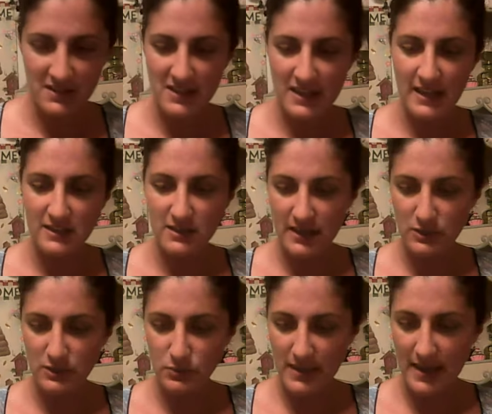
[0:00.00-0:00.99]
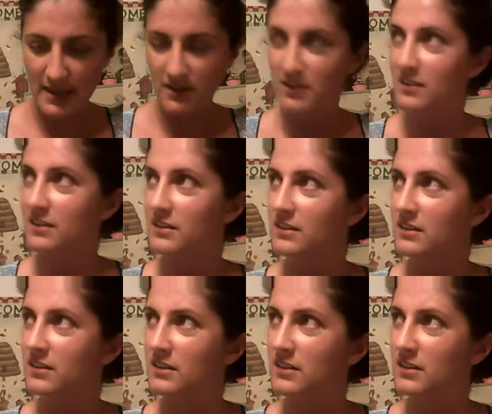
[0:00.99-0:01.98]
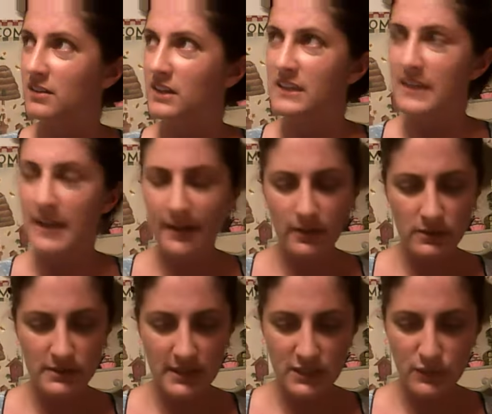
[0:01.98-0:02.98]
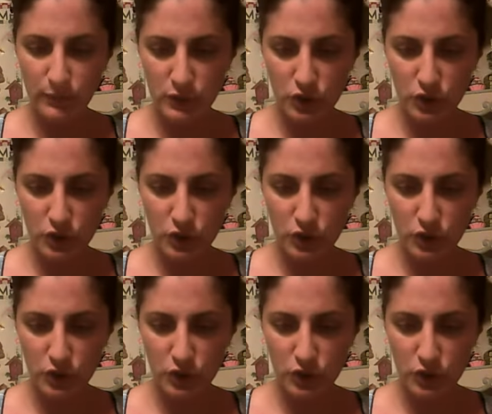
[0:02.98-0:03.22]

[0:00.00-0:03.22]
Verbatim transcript: that's that's what that. Yeah, Ariel said it's for